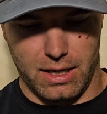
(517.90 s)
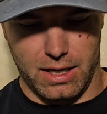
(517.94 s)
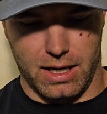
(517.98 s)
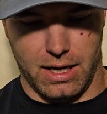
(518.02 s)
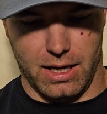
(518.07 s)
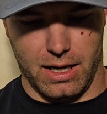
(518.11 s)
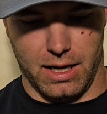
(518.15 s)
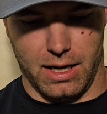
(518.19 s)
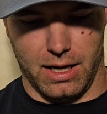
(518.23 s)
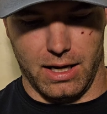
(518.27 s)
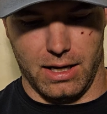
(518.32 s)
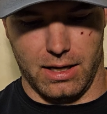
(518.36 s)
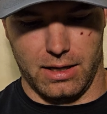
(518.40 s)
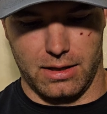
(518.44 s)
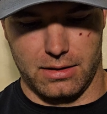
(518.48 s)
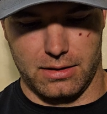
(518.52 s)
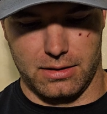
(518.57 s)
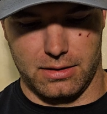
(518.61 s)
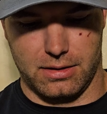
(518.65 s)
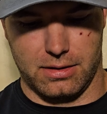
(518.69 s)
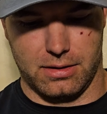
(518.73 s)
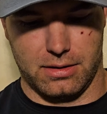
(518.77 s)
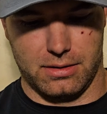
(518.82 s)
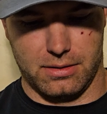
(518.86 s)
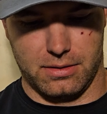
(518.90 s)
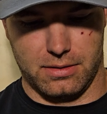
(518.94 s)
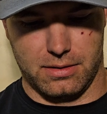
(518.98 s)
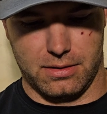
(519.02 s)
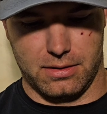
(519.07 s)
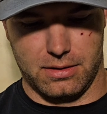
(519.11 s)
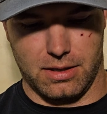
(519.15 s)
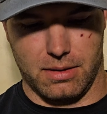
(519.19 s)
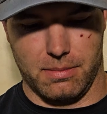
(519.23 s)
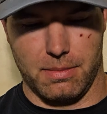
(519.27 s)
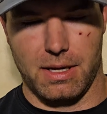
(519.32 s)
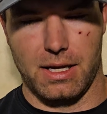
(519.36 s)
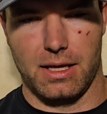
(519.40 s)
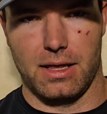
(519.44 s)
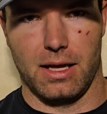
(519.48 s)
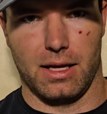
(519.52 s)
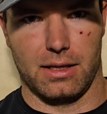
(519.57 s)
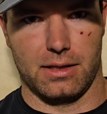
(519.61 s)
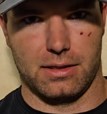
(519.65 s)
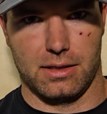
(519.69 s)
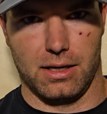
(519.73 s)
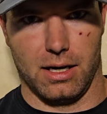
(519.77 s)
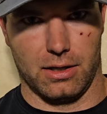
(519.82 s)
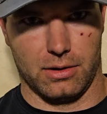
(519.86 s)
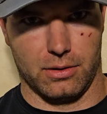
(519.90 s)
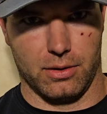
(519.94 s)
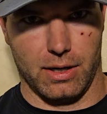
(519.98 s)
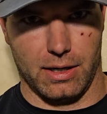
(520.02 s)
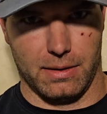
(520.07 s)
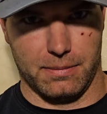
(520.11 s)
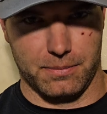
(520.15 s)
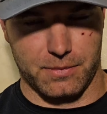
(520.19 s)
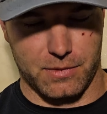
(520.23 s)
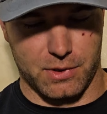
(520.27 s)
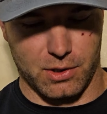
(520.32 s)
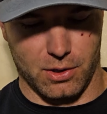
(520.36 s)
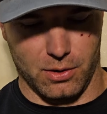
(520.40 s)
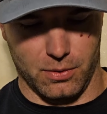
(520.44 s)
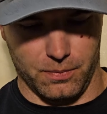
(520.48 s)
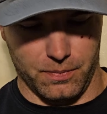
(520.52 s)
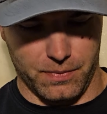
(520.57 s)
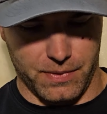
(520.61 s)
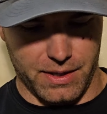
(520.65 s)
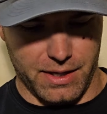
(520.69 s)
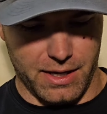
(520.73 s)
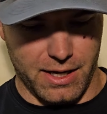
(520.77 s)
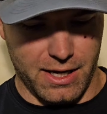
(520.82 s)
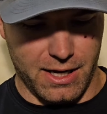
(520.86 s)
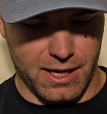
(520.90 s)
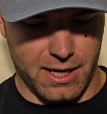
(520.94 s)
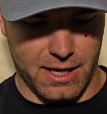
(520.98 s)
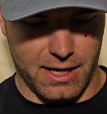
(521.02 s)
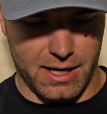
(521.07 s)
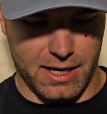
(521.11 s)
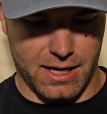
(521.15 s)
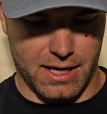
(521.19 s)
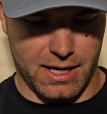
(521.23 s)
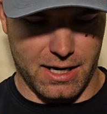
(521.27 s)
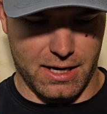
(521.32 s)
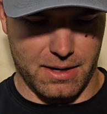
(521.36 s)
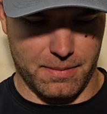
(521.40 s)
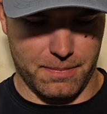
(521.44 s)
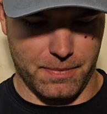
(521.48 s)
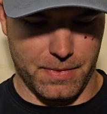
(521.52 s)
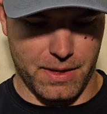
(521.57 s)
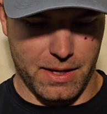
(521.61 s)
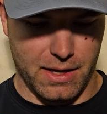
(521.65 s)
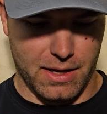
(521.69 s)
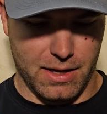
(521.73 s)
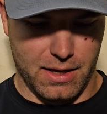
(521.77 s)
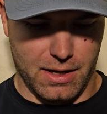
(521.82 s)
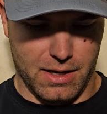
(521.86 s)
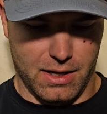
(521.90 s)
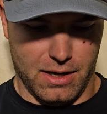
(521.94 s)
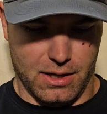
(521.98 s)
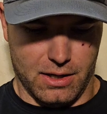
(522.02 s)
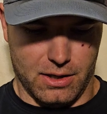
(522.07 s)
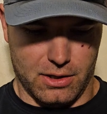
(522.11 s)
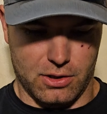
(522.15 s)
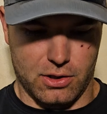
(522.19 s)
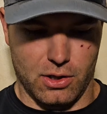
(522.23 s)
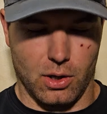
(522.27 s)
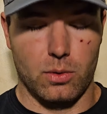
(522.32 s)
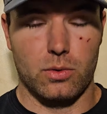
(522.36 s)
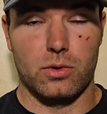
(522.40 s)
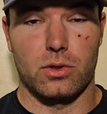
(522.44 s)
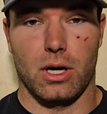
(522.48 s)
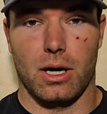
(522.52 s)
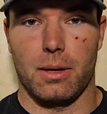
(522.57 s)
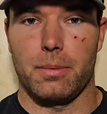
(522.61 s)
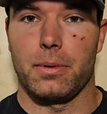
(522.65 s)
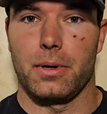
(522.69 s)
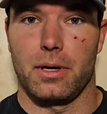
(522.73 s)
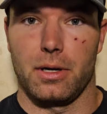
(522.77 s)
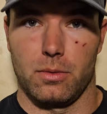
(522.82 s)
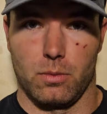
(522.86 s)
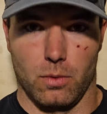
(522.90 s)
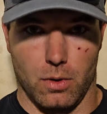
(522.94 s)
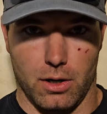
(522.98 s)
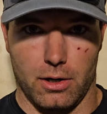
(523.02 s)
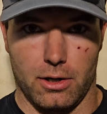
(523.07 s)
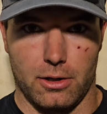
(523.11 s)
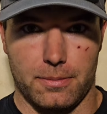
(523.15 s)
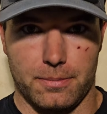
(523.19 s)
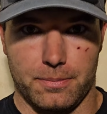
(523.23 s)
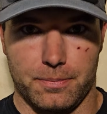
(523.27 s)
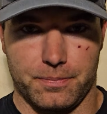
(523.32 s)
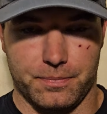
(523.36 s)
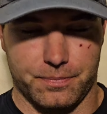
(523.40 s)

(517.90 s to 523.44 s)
and to me that's not great. So don't drop it in water.